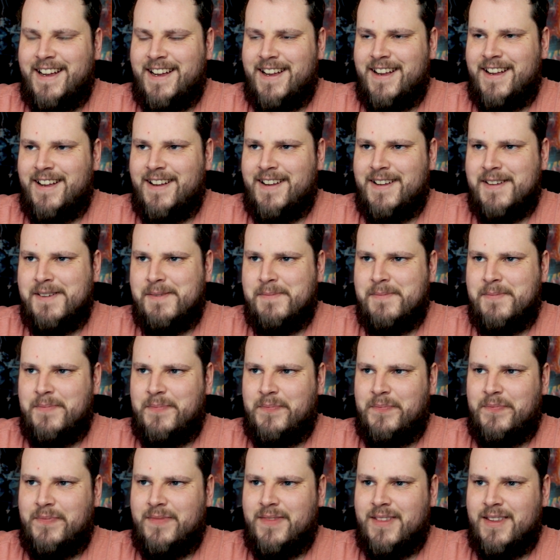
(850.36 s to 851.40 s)
um,
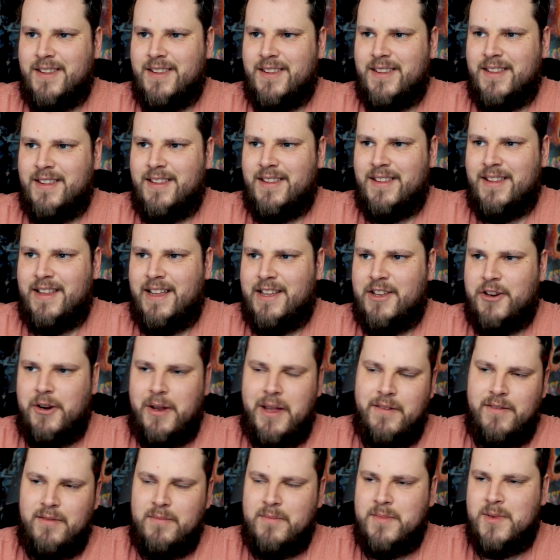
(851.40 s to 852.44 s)
and you know,
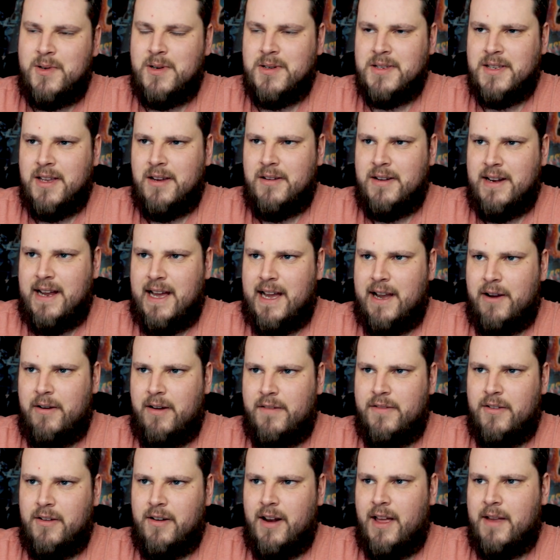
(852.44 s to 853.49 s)
even more so now.
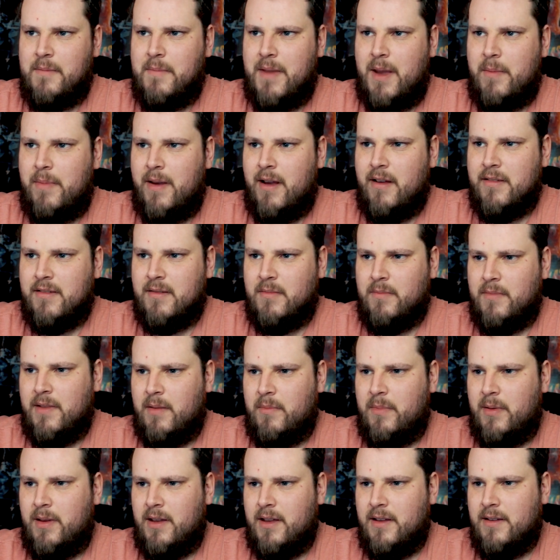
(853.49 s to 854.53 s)
I feel like maybe I was a, a
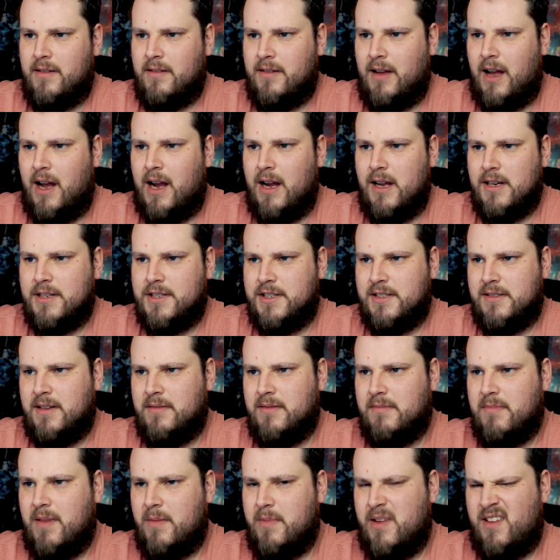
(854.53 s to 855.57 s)
bit harsh
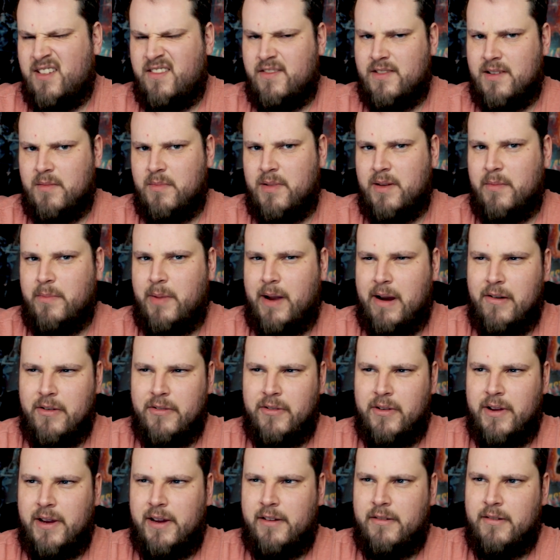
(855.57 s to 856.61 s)
and maybe even a bit
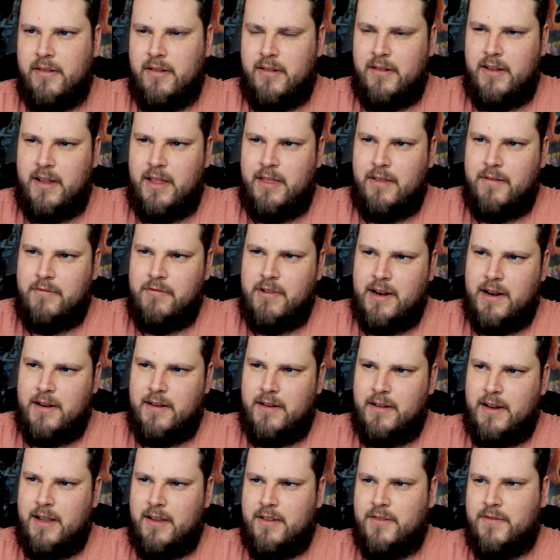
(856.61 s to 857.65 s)
paranoid in
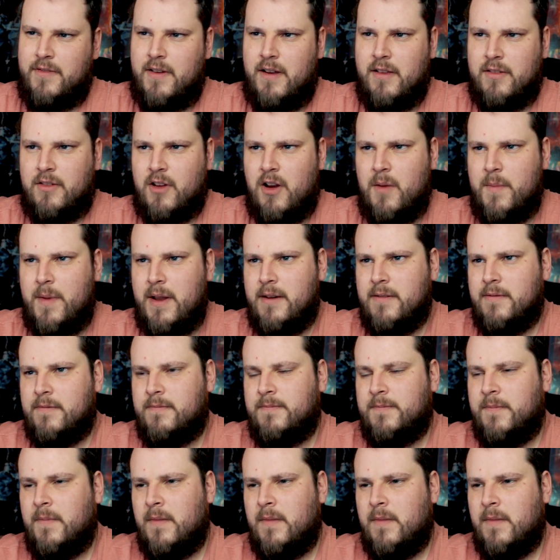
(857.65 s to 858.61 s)
reading his first comment.